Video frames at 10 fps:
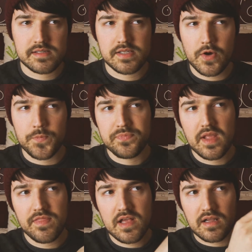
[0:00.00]
So
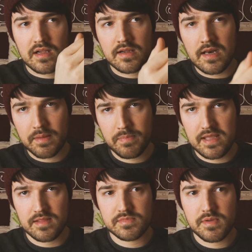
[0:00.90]
they'll
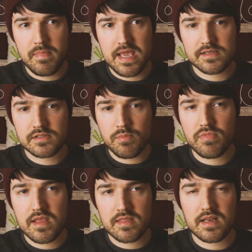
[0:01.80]
clickbait them to make
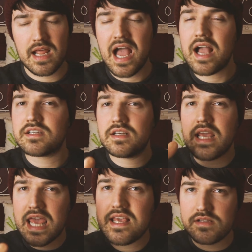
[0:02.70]
something that
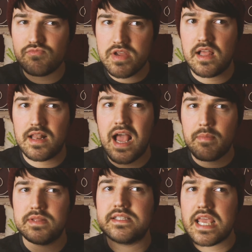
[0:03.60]
actually is real and
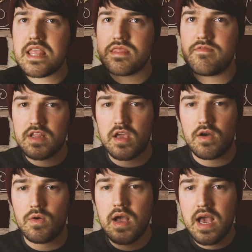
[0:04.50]
happens in the
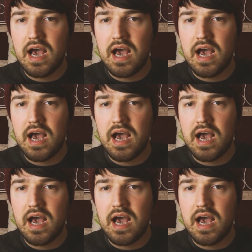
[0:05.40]
video